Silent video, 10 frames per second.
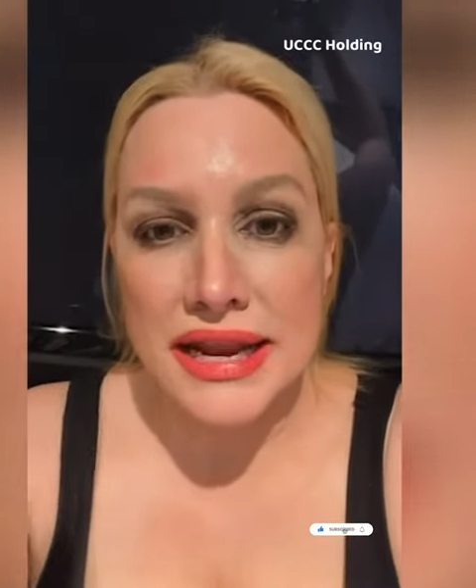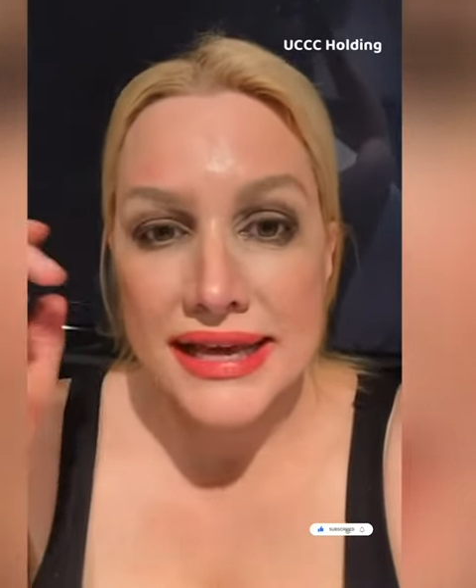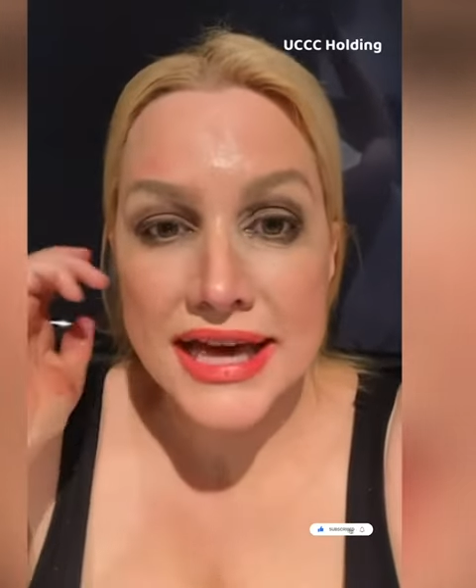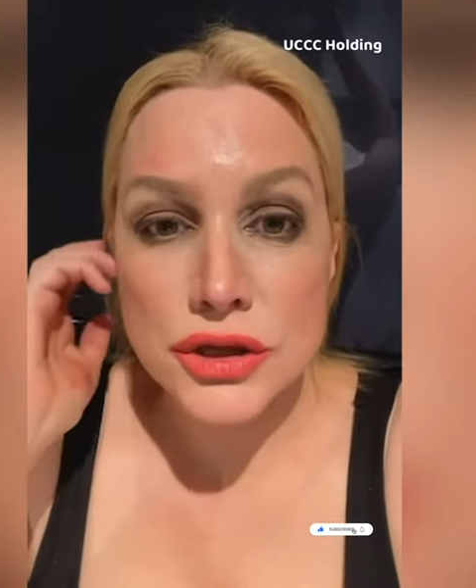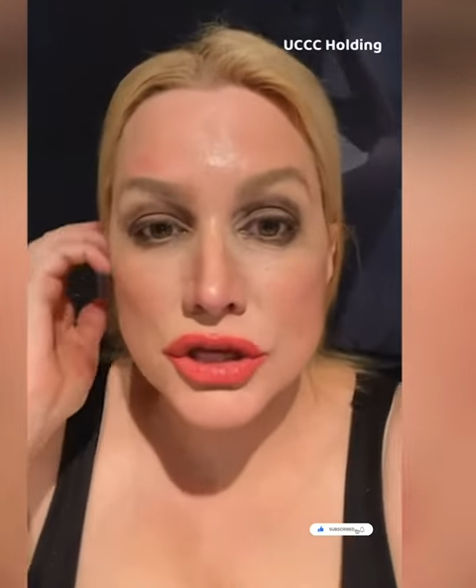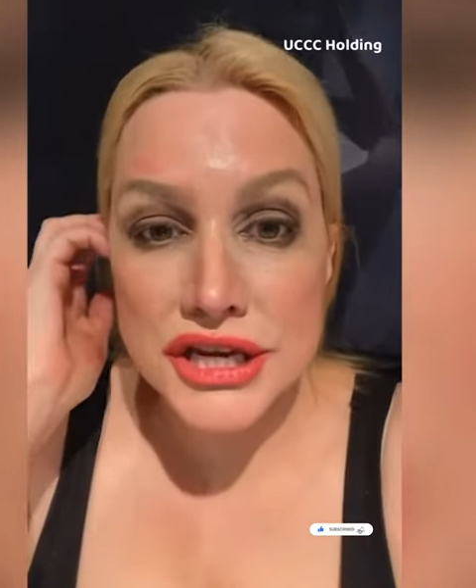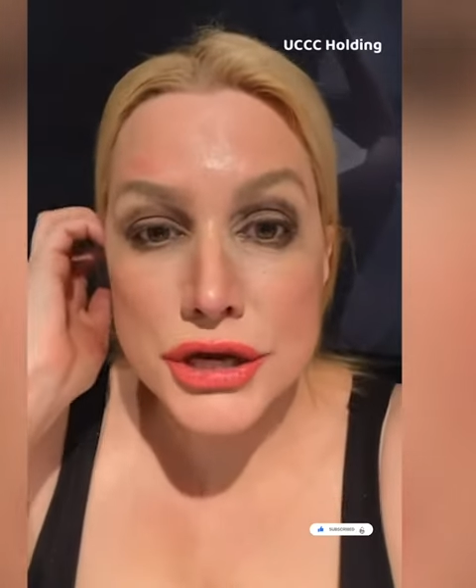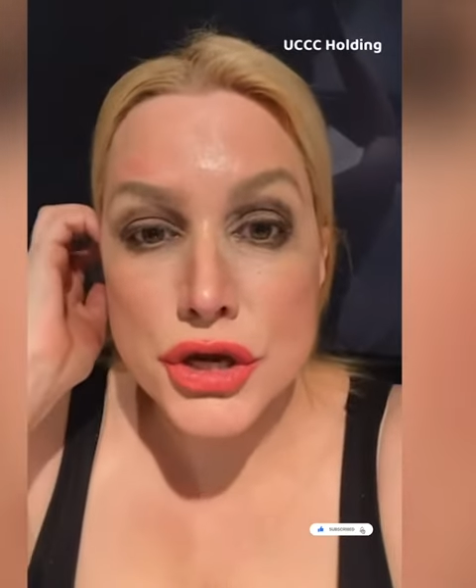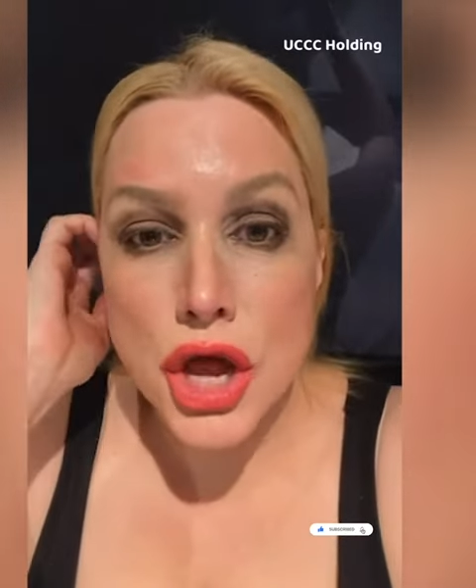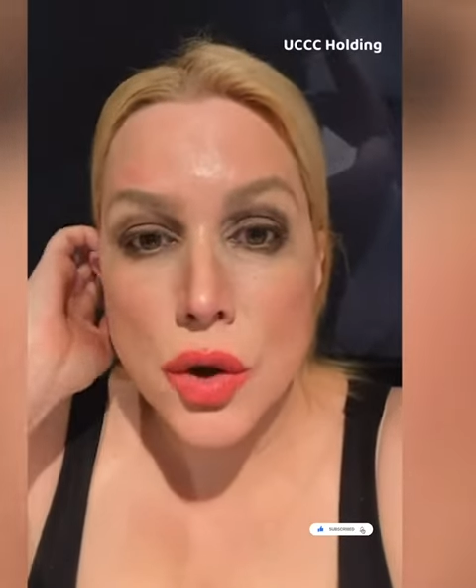in case you
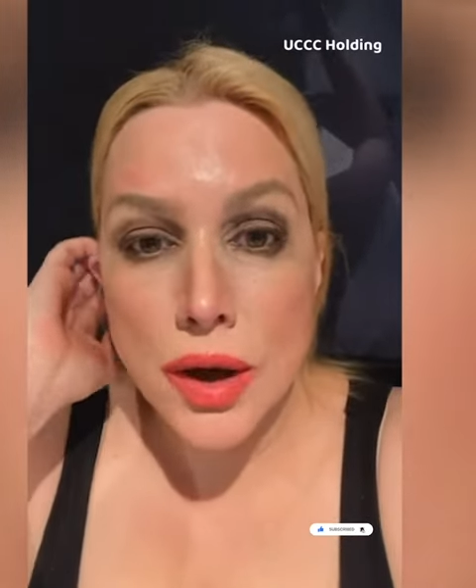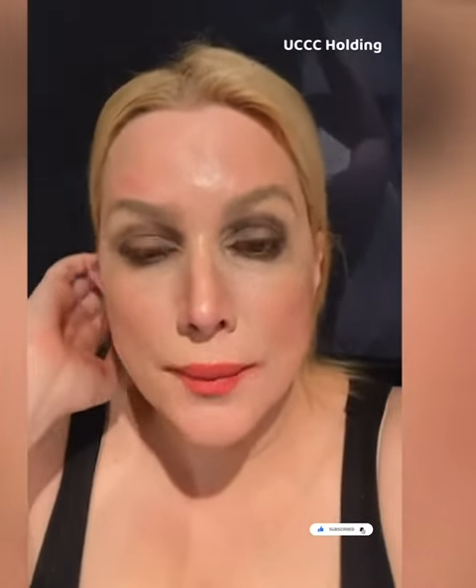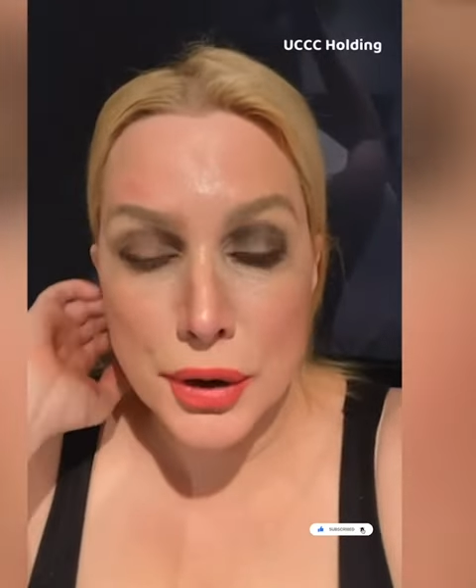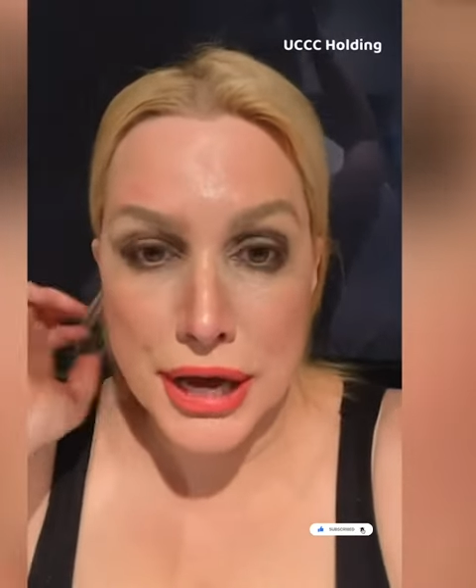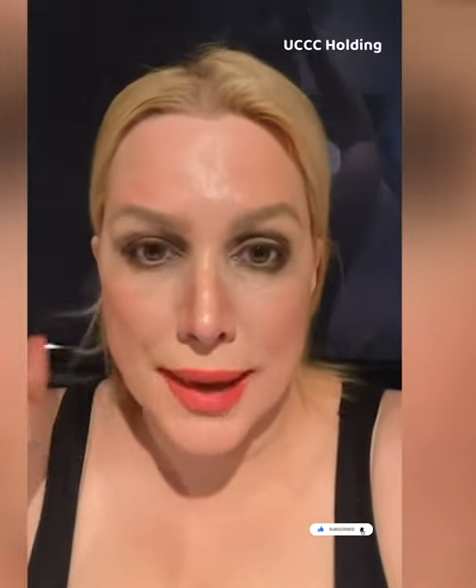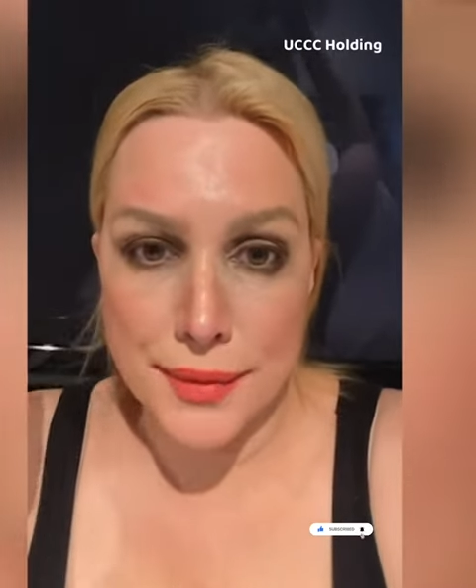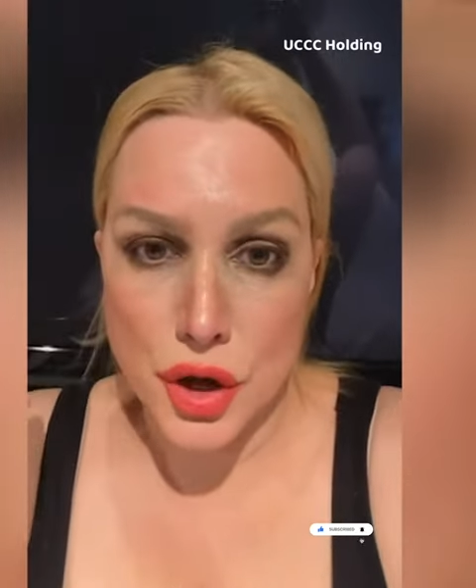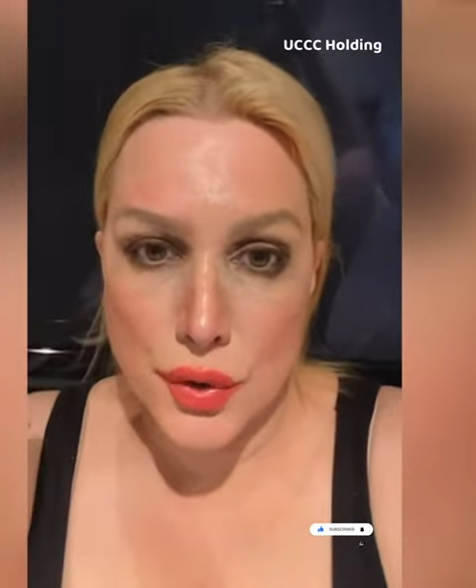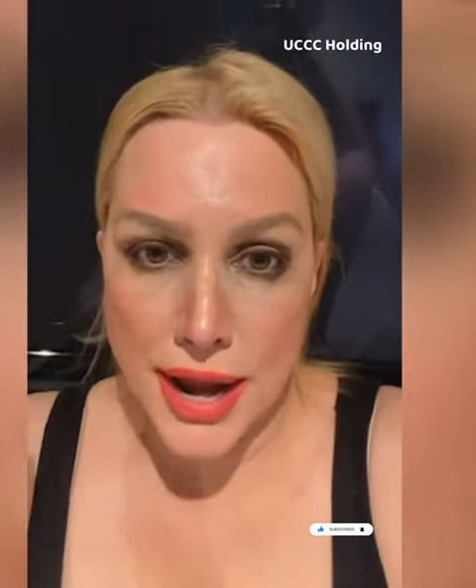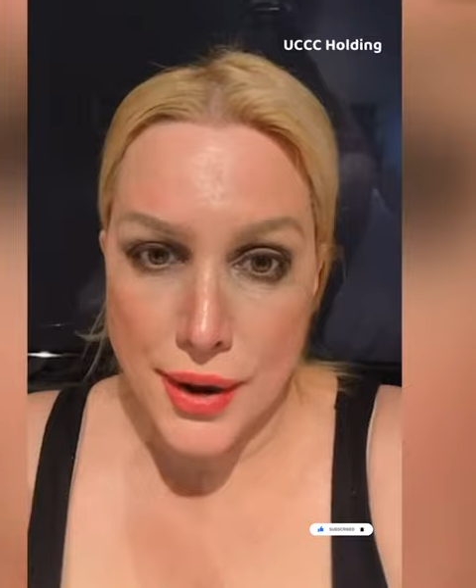didn't know, I'm on
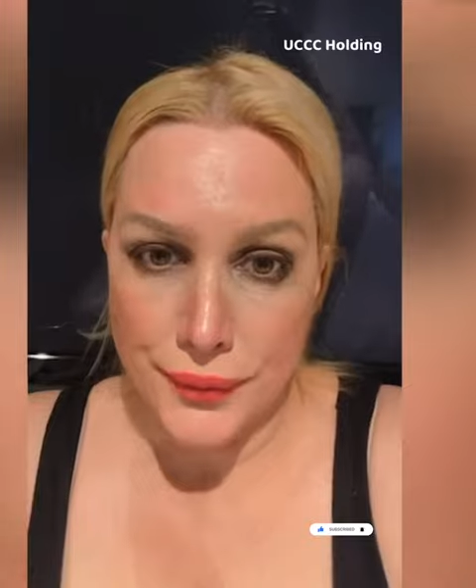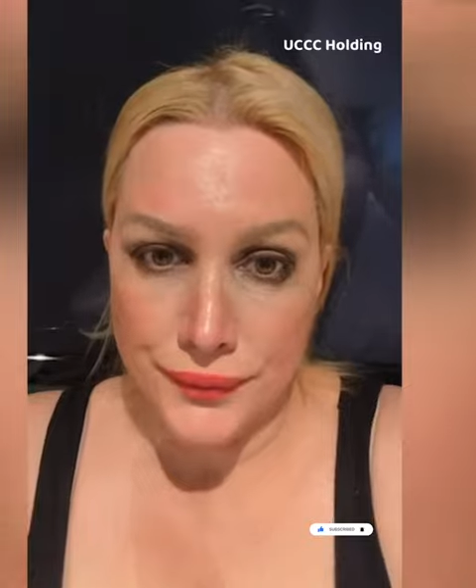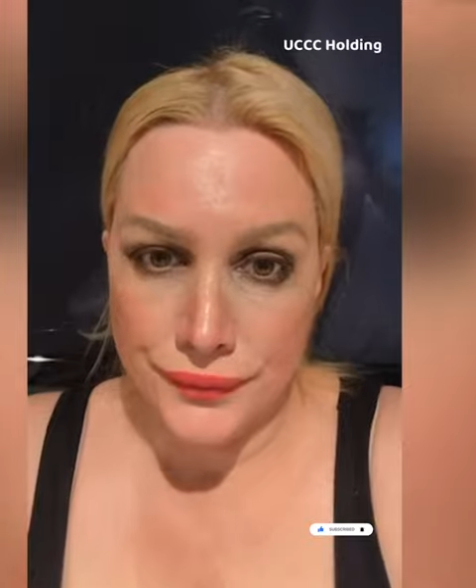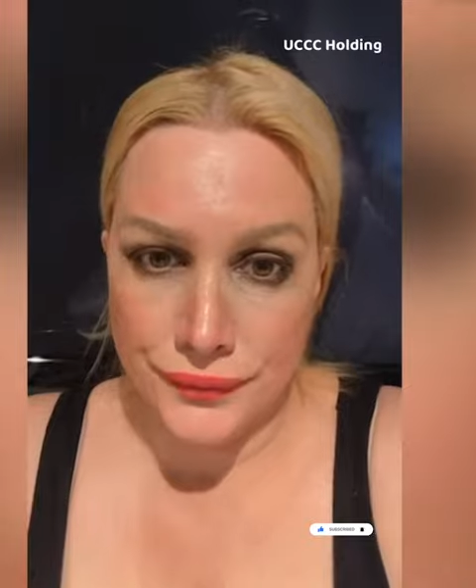Cameo now.